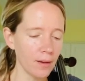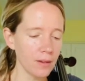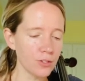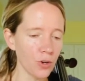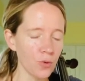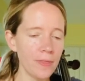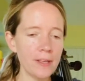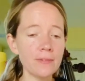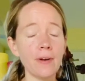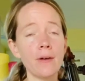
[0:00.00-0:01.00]
So with
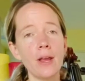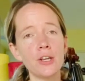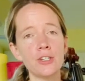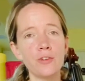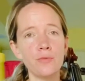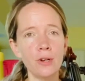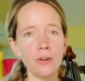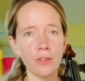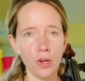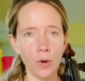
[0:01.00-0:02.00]
this variation, if we look
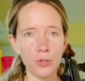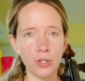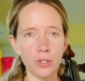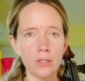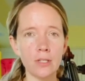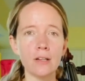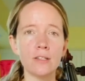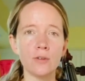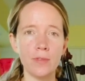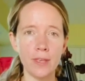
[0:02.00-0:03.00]
at the option
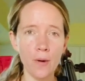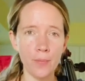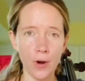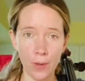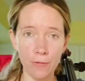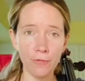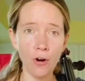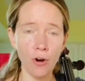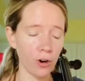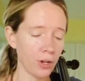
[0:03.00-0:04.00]
starting with the up bow at the
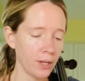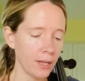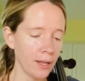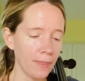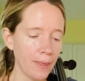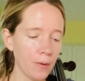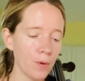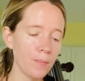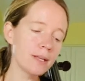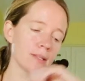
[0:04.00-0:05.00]
frog, then we're
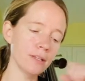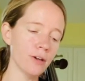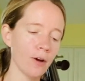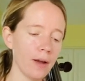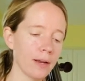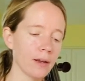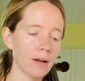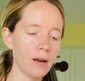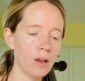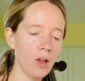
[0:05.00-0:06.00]
basically
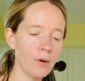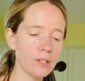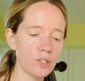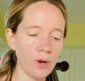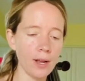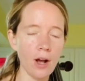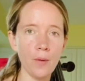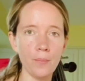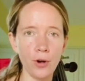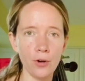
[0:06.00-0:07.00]
going lower string
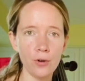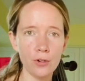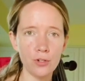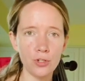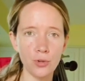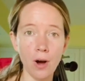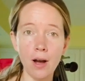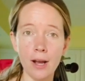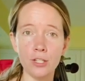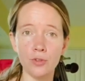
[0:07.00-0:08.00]
up bow to
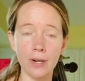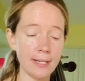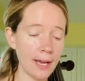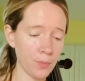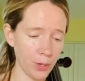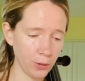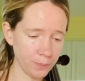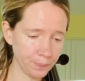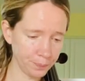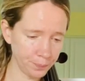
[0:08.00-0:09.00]
higher string down bow.
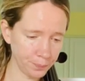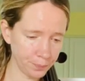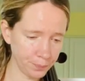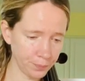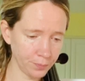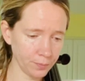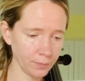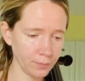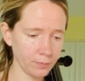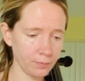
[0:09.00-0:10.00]

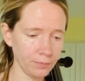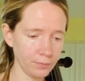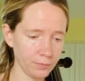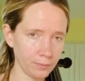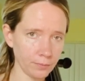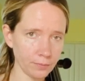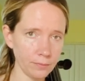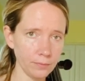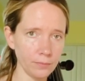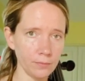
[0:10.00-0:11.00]

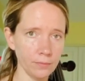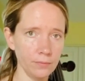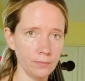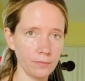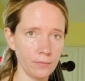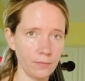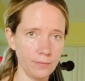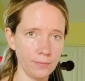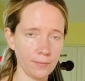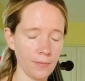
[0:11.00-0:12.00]

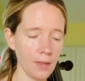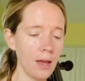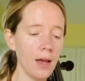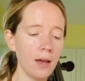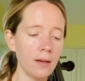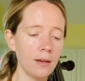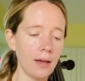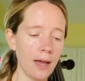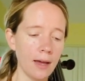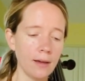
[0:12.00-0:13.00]

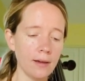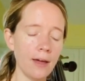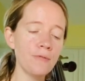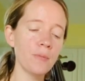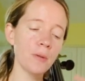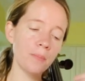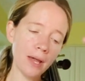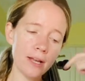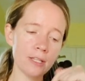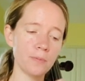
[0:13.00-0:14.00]
And from the
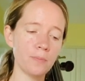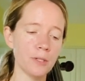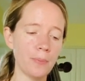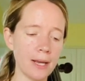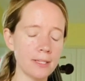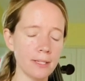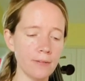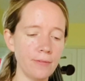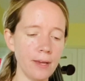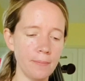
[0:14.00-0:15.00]
player's
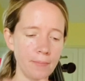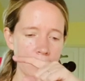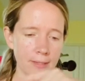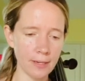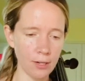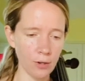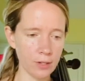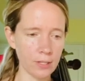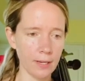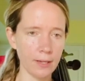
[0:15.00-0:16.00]
perspective, it basically
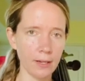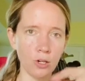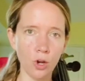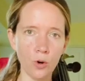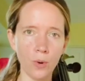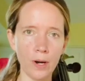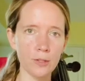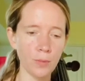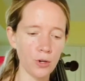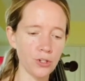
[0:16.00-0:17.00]
looks like a
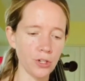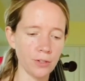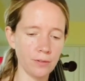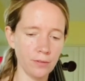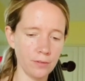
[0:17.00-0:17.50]
clockwise motion.